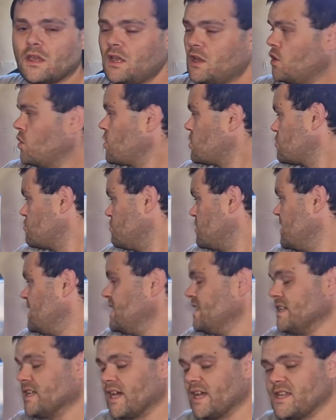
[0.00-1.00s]
Looks
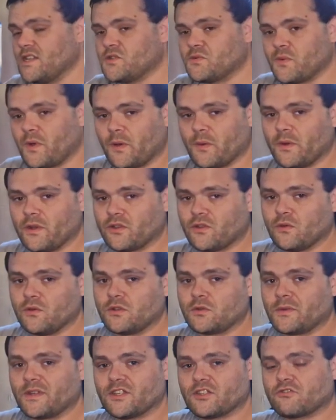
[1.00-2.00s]
really nice. What we'll do
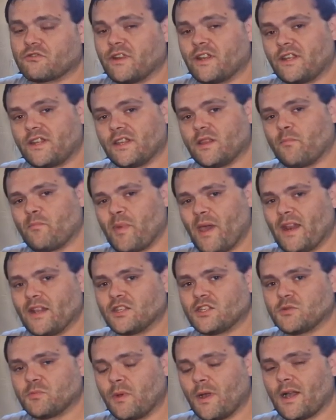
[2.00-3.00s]
is go straight to the
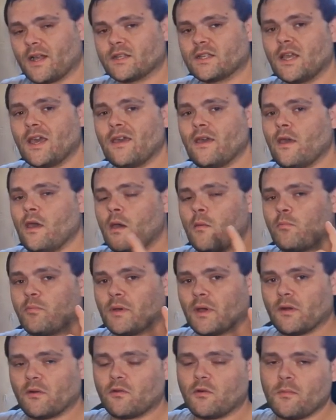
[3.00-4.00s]
benchmarks,
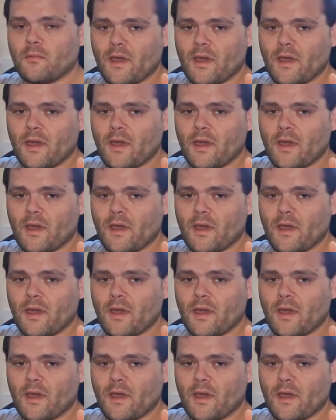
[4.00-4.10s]
but